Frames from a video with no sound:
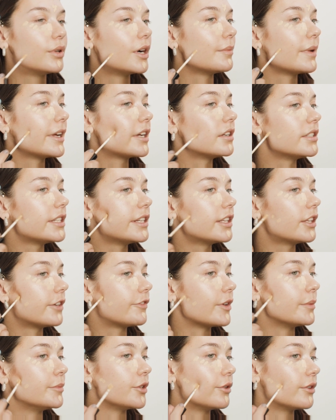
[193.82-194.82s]
put my concealer
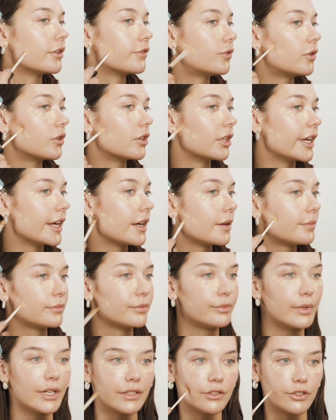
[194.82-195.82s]
if I'm doing full
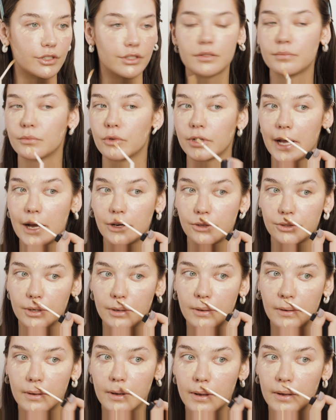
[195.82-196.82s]
glam, but just more
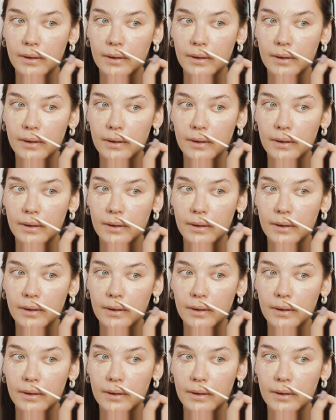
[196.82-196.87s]
natural.